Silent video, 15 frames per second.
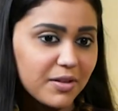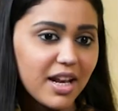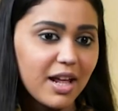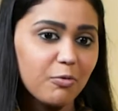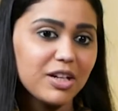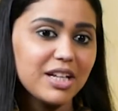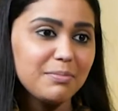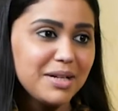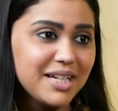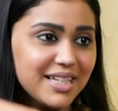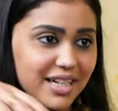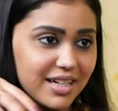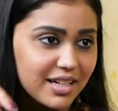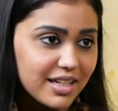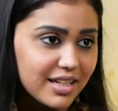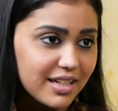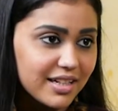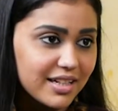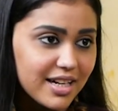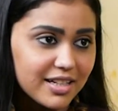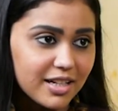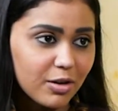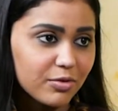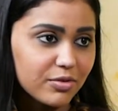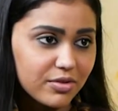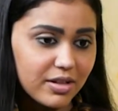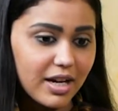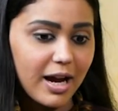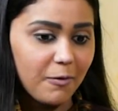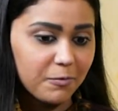then I will immediately get out
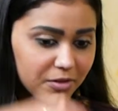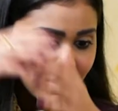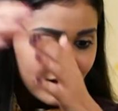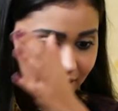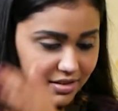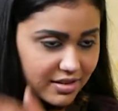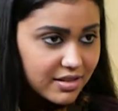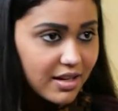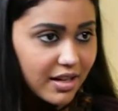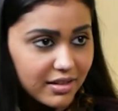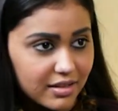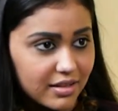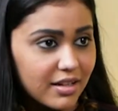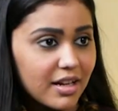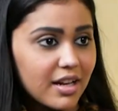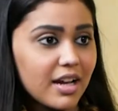after it's done.